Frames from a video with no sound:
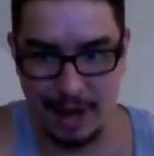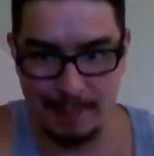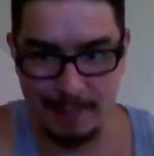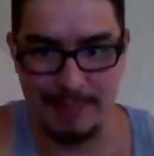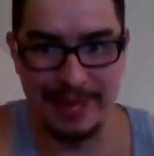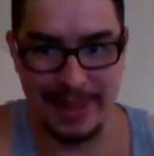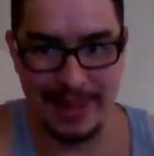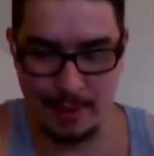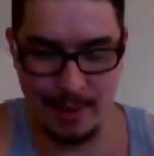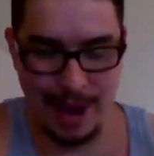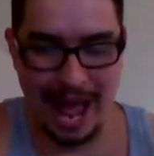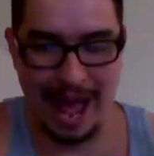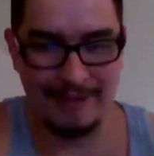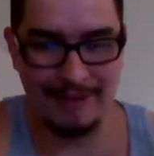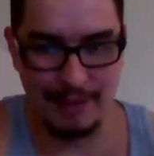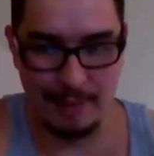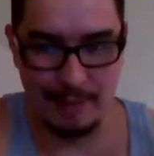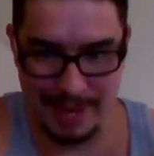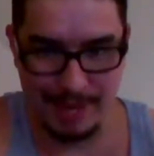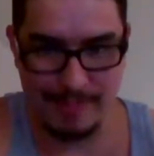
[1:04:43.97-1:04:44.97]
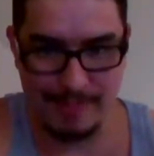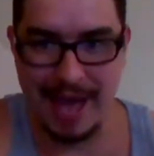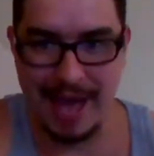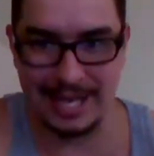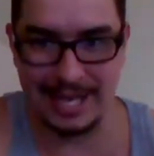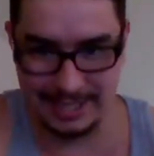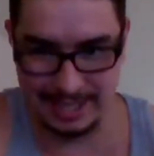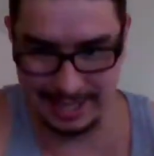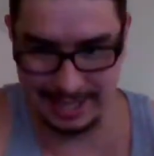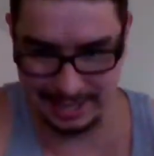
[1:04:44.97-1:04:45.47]
a big
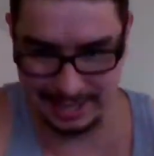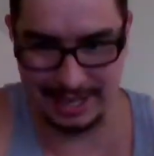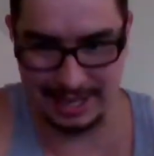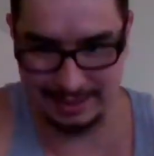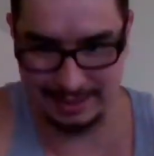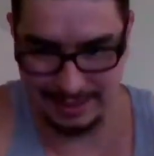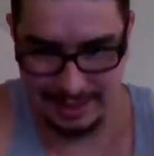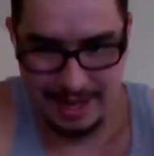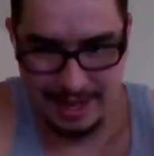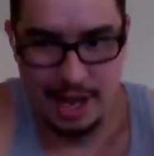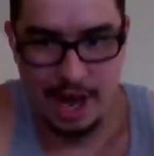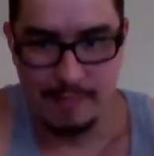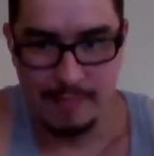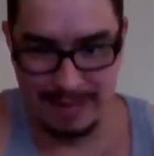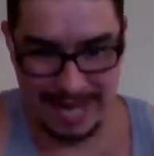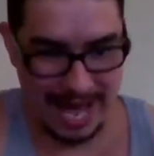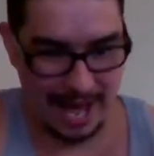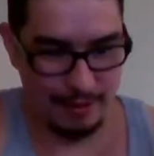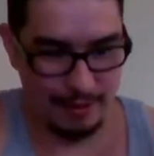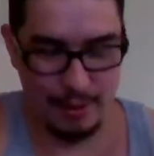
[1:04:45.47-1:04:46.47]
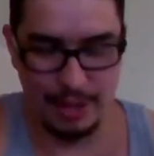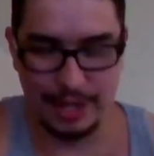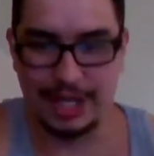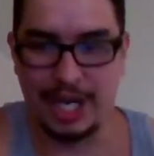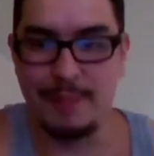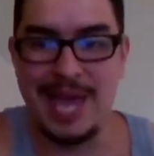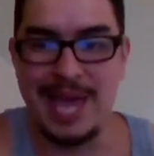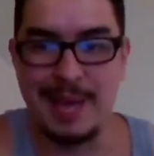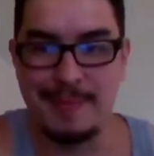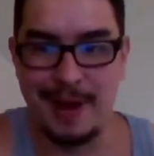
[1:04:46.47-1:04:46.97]
Mexican like. But yeah, with
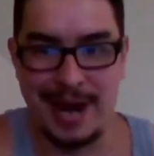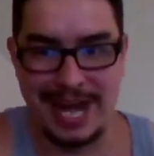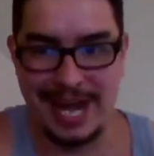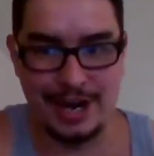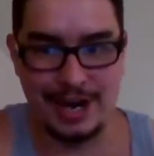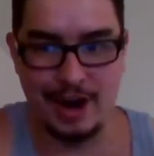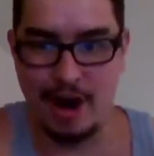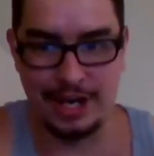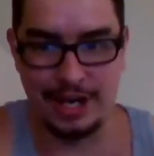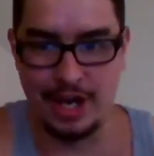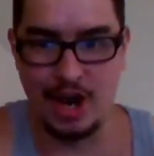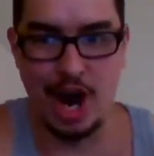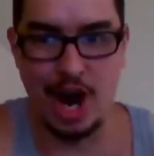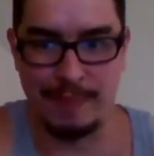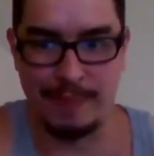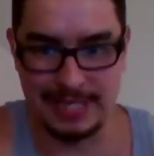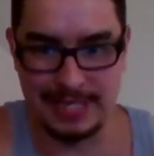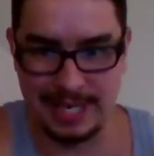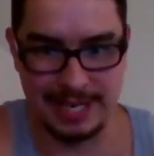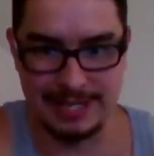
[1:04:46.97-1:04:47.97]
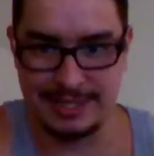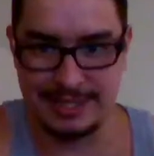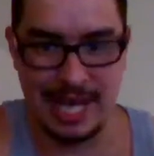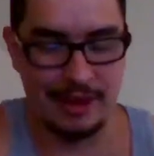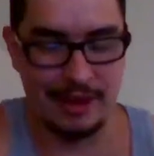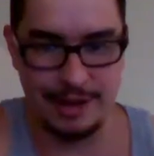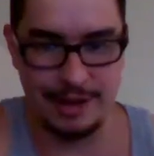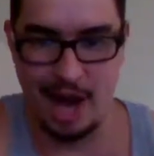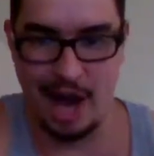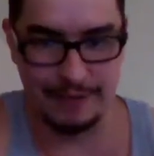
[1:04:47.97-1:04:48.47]
Khabib on any card in Europe, it's gonna
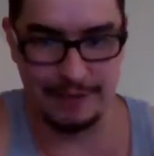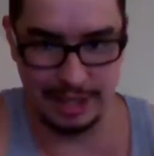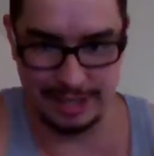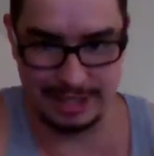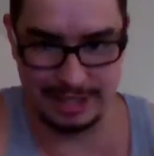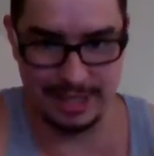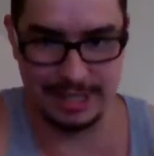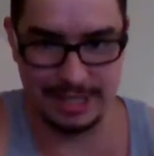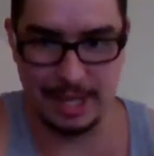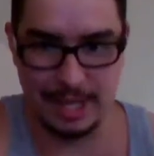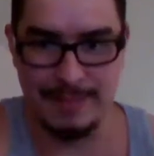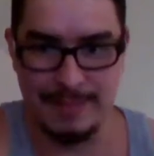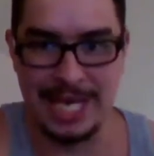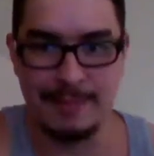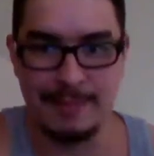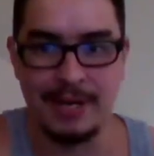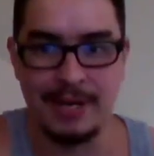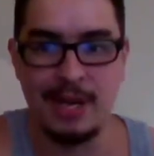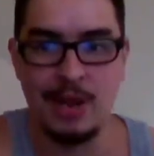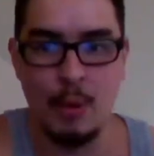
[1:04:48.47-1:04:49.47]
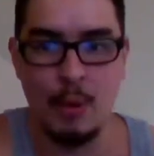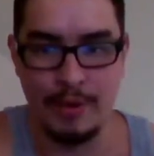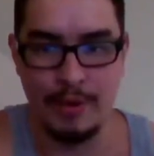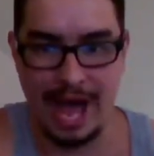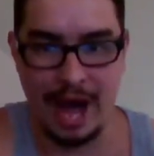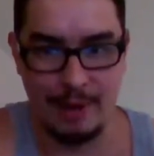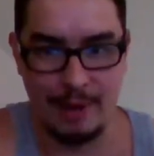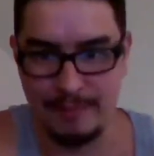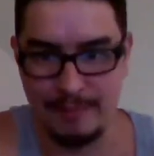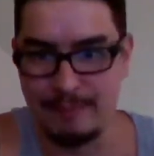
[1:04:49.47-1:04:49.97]
sell enough just because it's Khabib
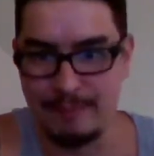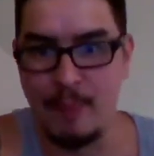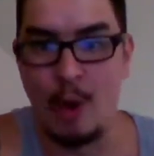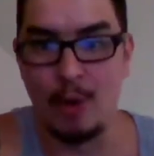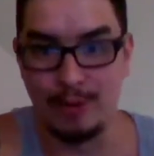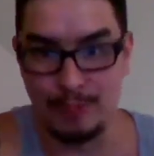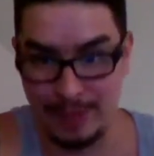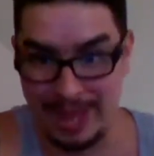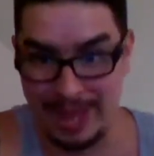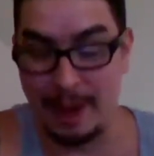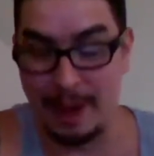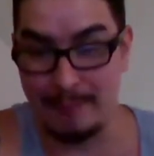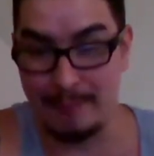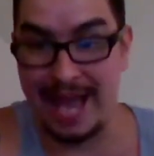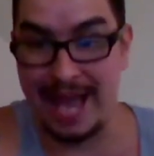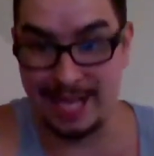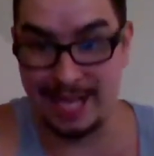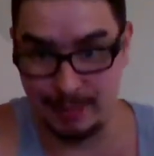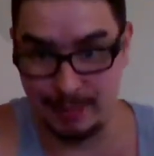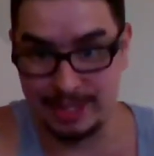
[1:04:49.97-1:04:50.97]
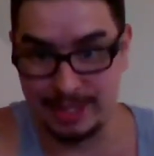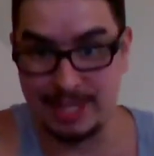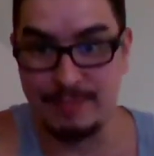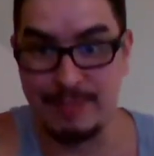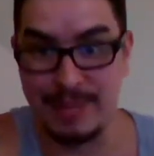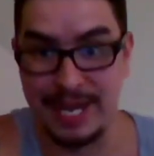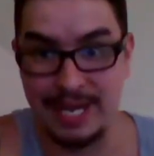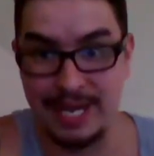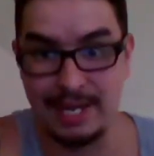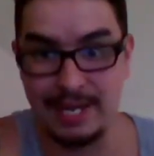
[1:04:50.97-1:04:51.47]
without backing up with
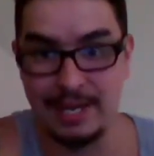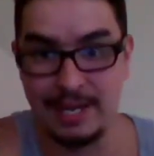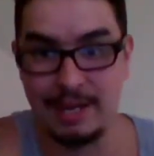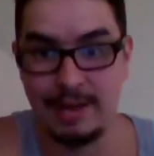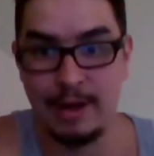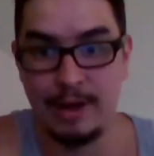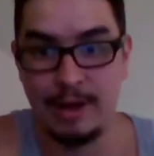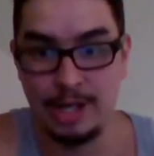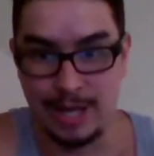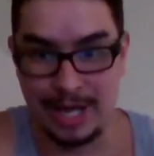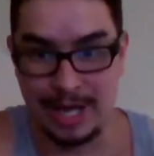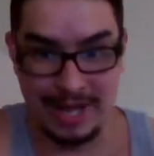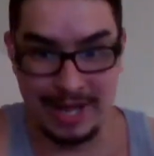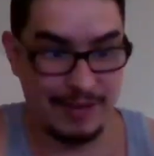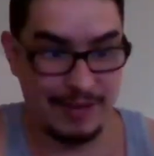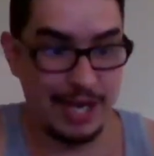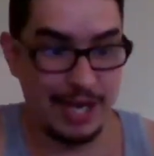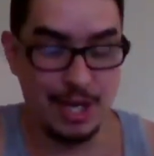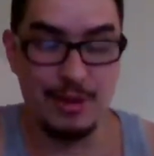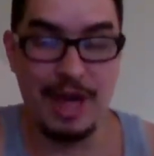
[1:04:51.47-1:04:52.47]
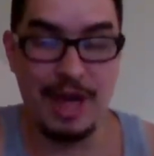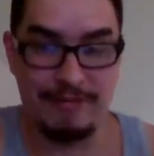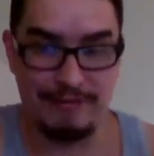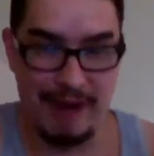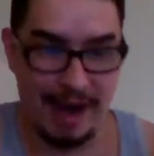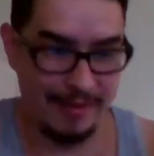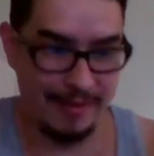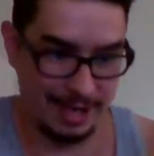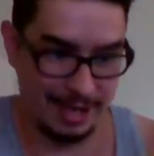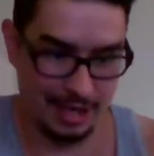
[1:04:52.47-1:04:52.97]
Zabit. I think if they do that
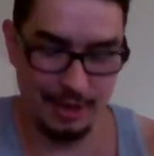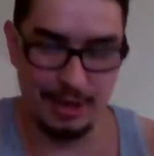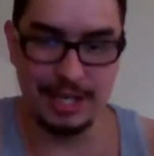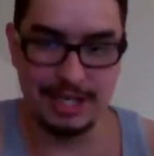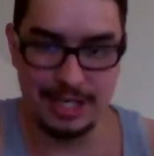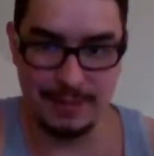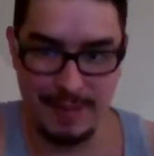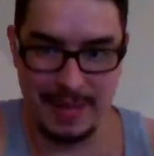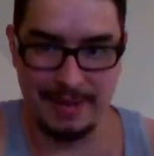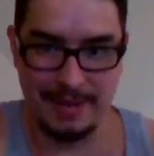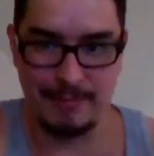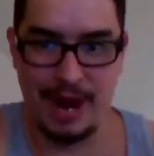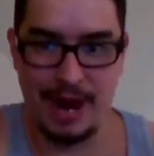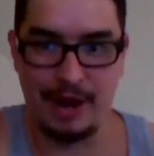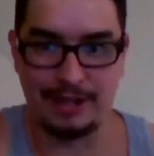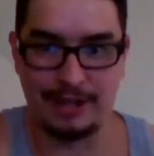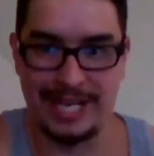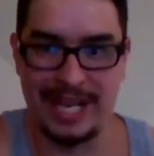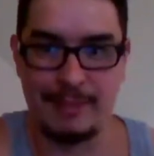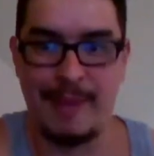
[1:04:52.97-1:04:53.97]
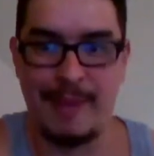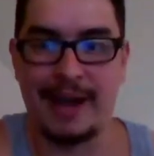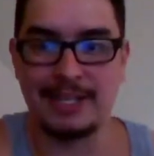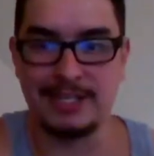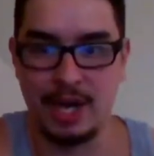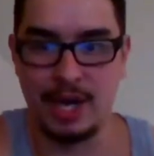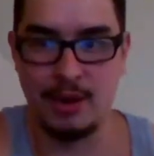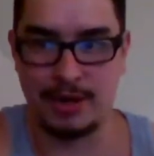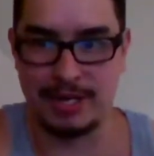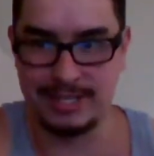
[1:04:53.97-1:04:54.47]
fight, they do the Zabit and Bryan are taking
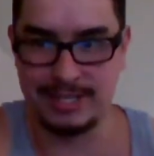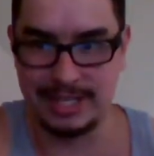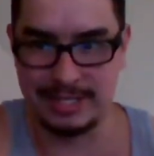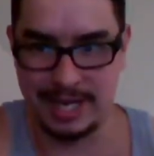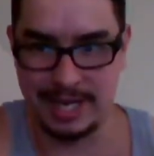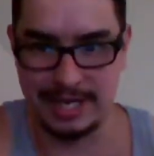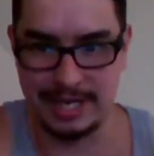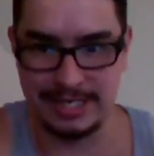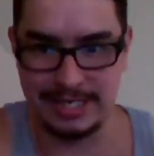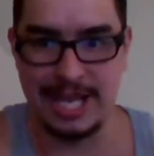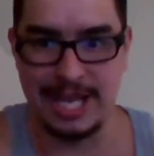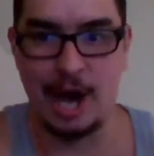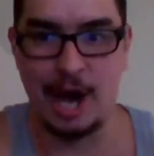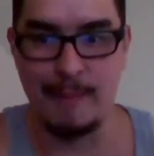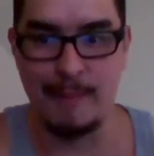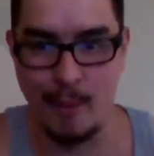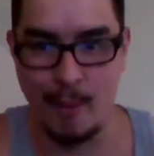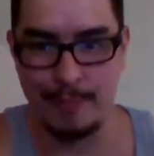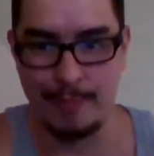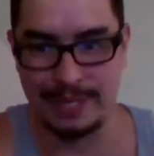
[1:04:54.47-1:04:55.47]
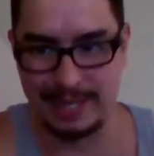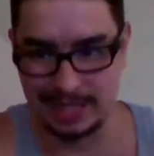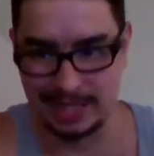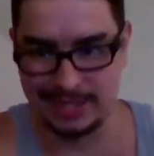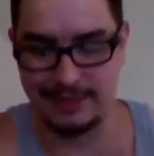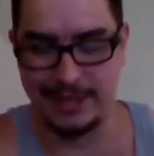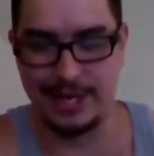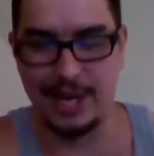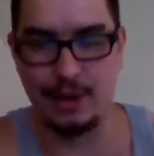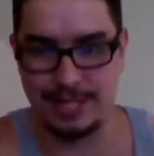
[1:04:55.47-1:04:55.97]
Mexico because it's gonna sell more because
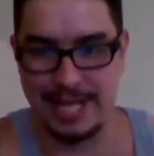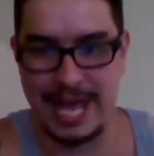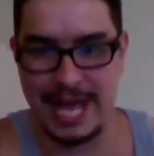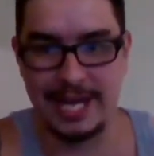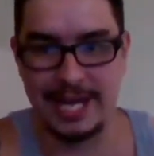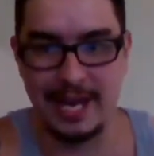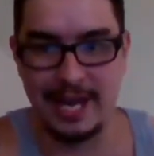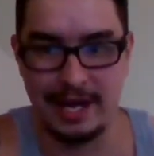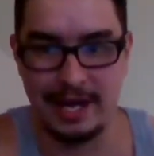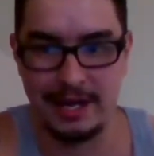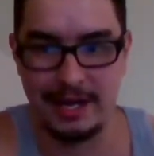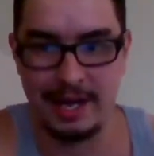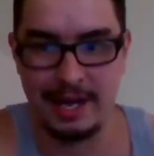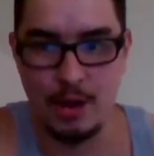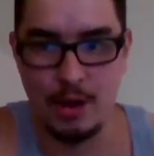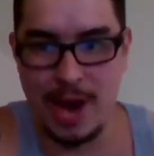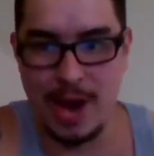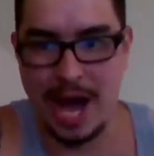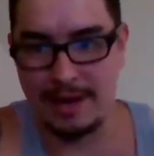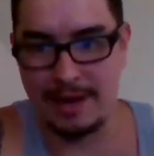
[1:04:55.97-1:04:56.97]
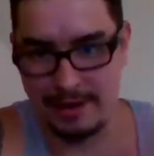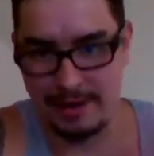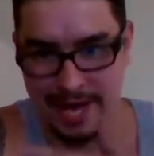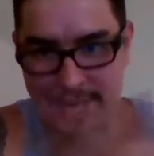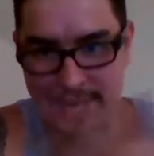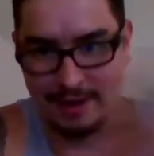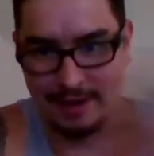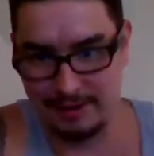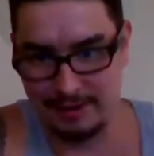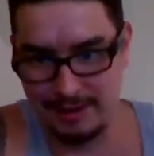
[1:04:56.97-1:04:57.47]
of the Ortega rather
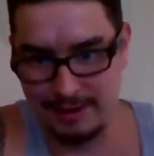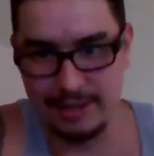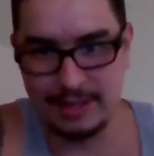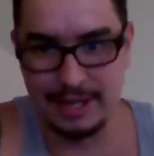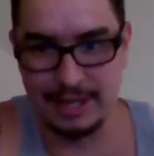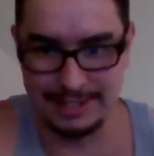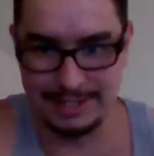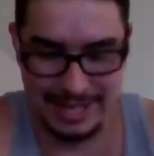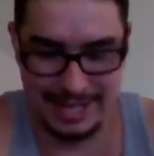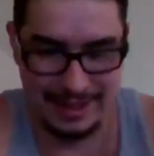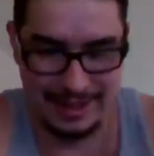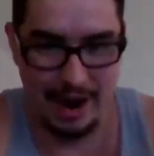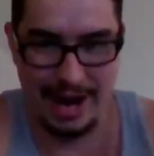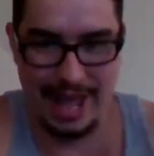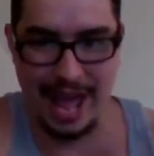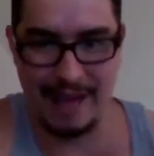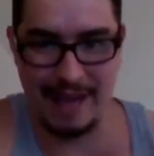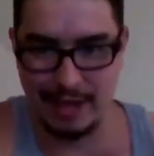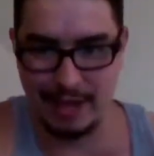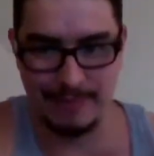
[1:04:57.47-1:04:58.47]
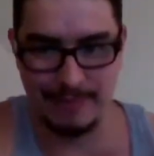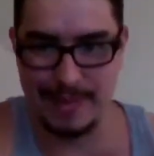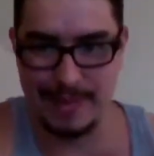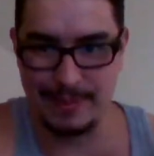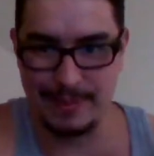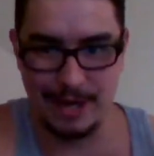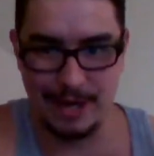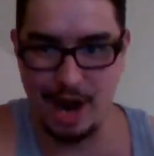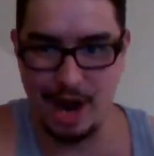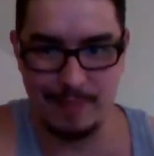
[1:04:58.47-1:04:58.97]
than because they already have Khabib
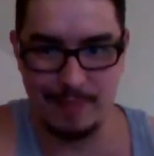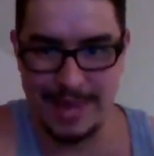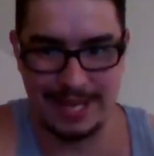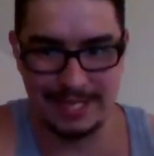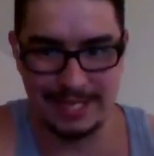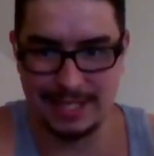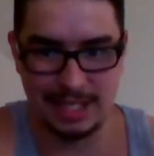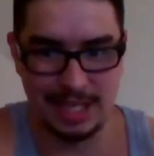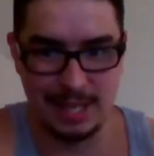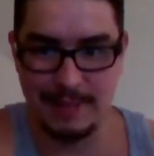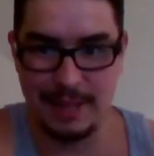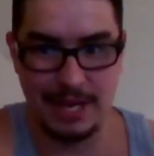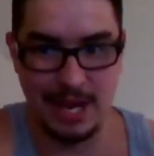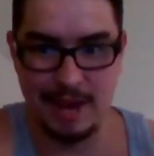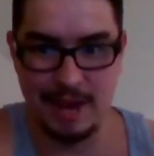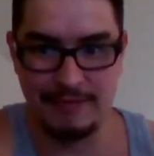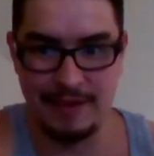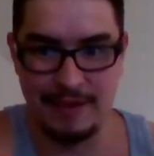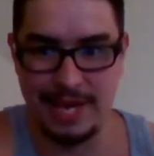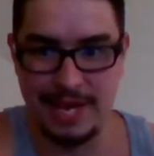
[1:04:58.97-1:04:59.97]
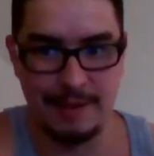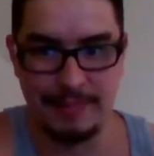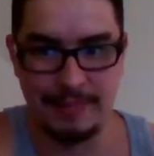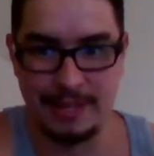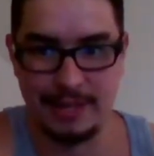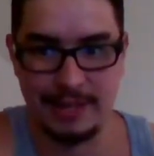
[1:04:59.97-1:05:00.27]
in Europe and that's just gonna be enough for them.